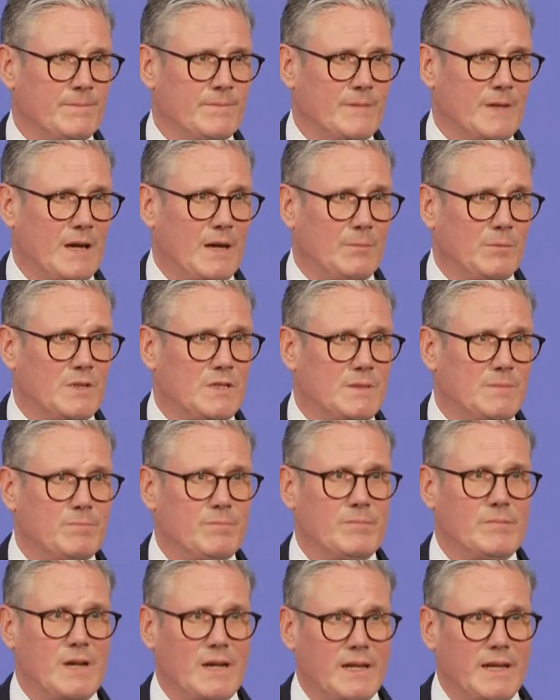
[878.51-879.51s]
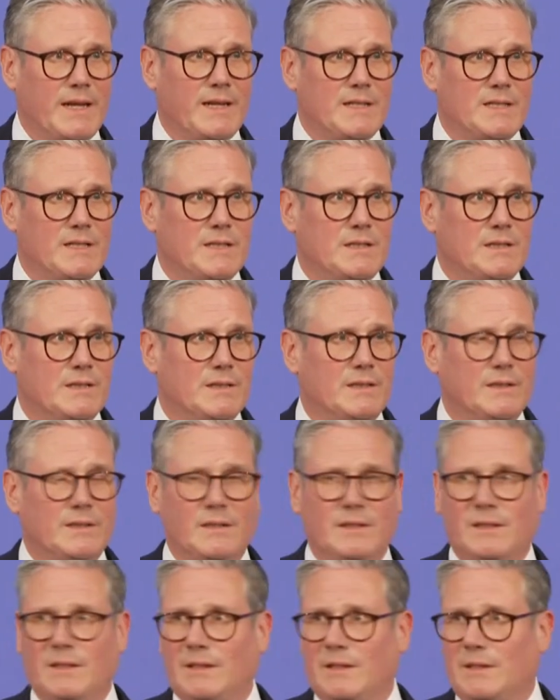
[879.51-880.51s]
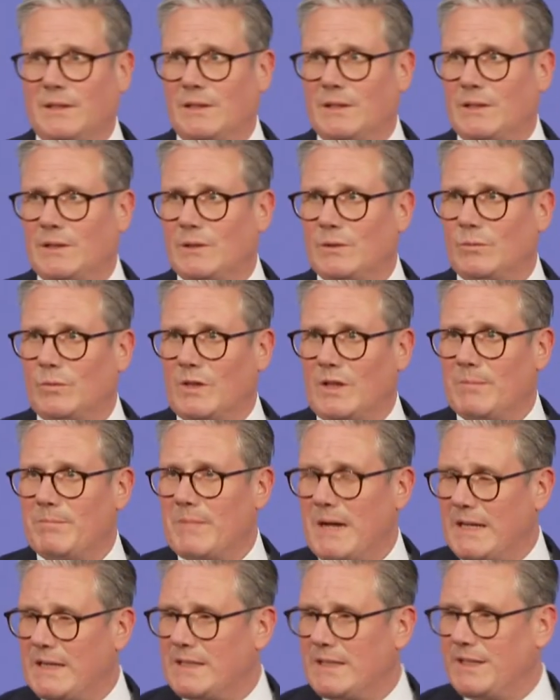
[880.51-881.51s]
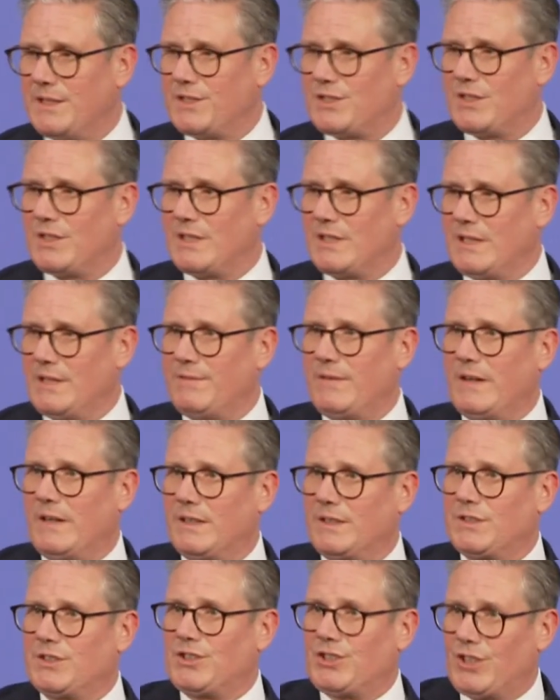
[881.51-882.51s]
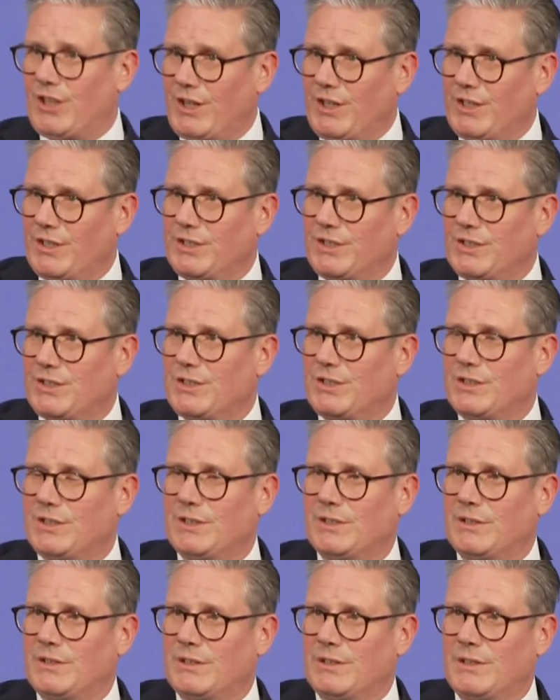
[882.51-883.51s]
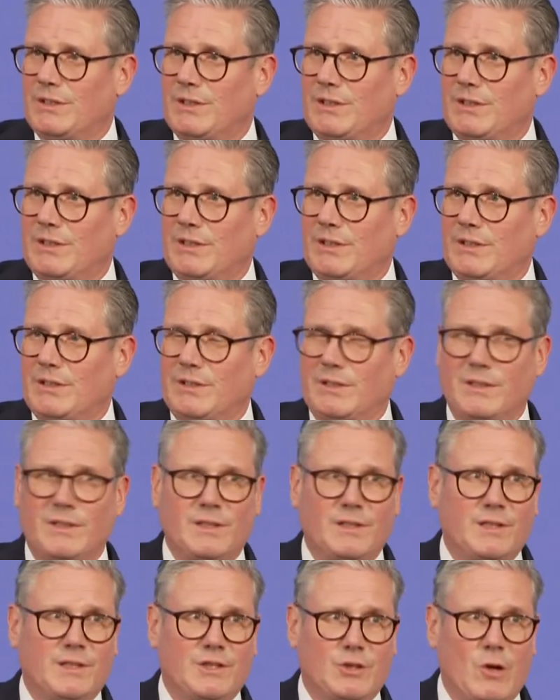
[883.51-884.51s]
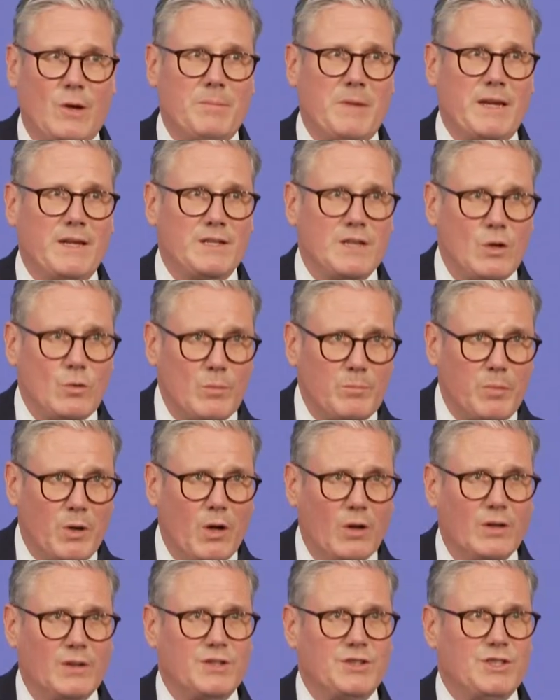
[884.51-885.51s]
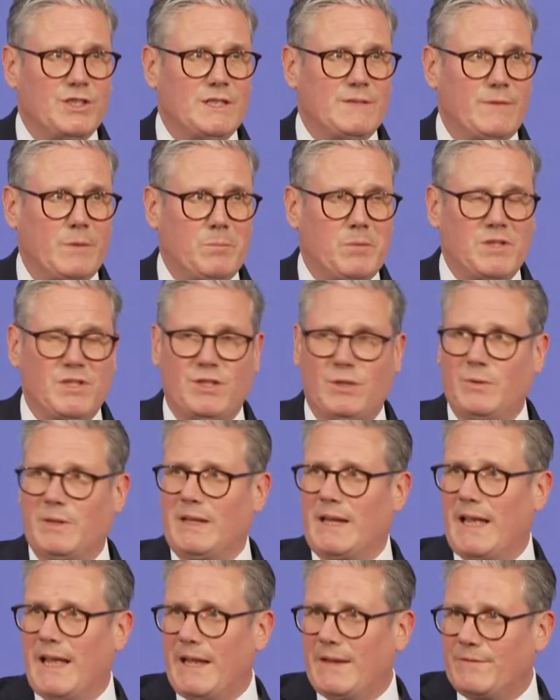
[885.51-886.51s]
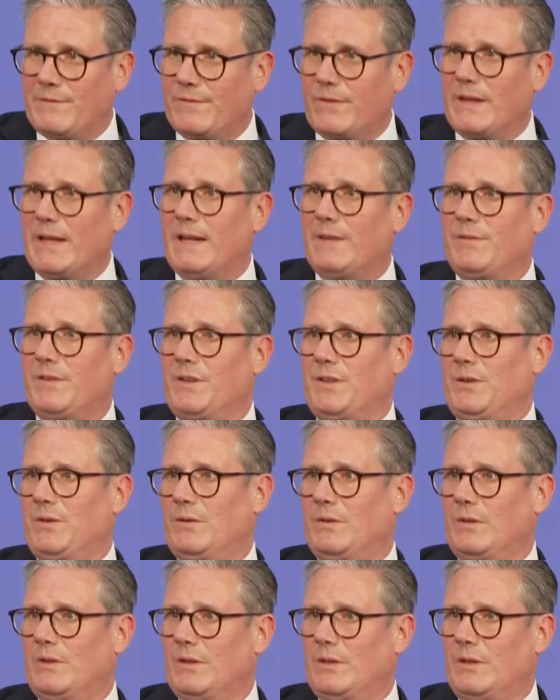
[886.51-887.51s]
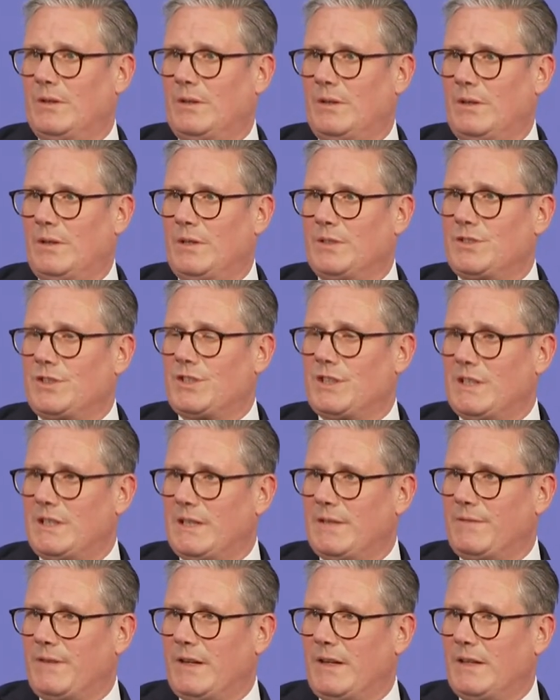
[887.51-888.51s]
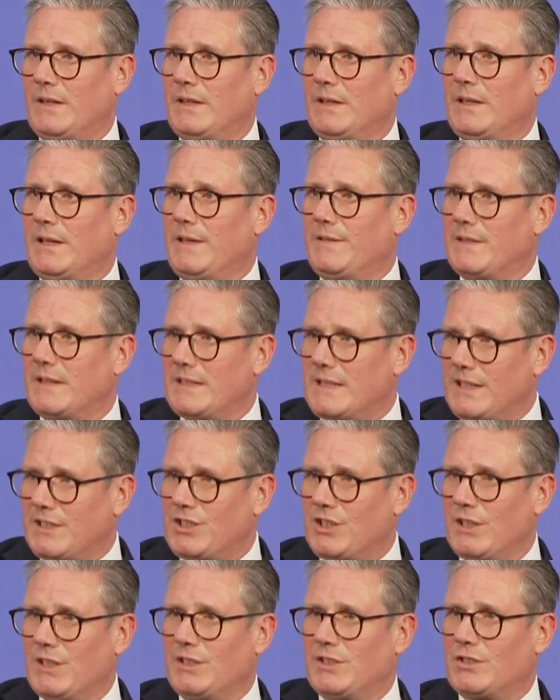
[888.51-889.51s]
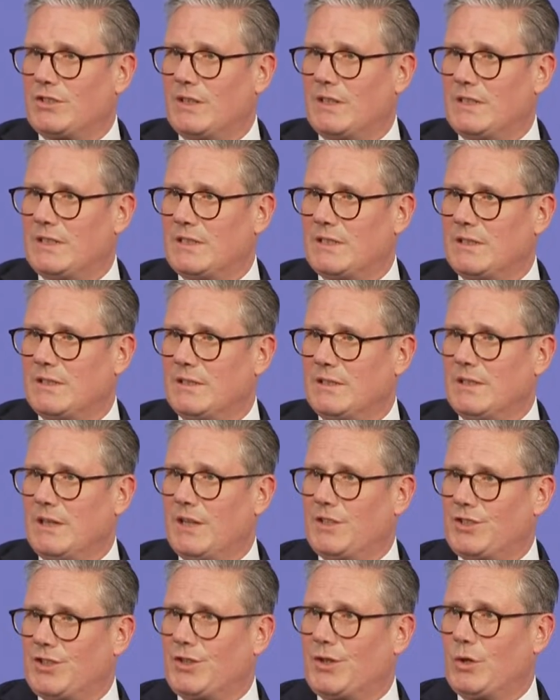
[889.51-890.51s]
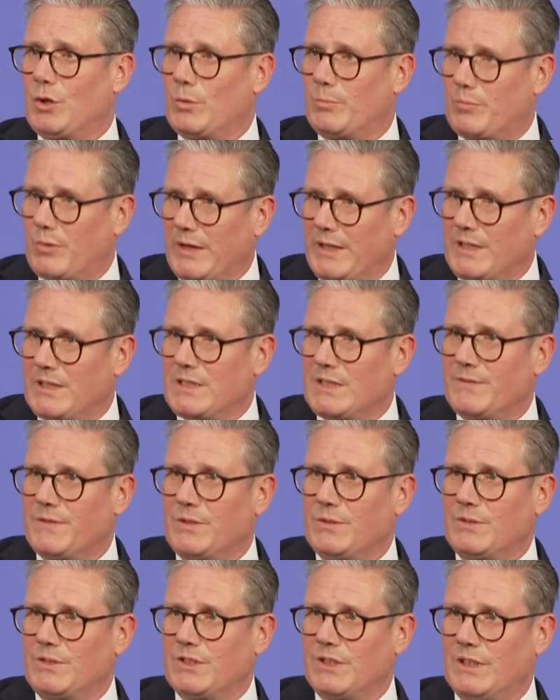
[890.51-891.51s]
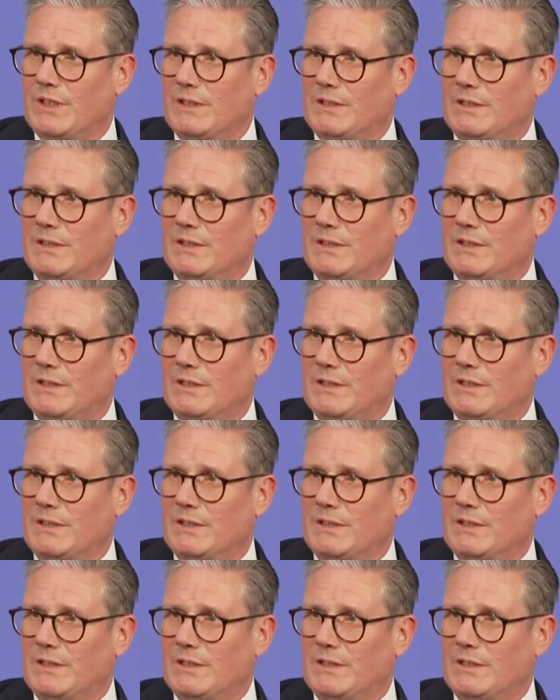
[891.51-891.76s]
I was elected with a mandate to deliver change. So I make no apologies for pursuing every avenue to deliver in the national interest and secure Britain's future.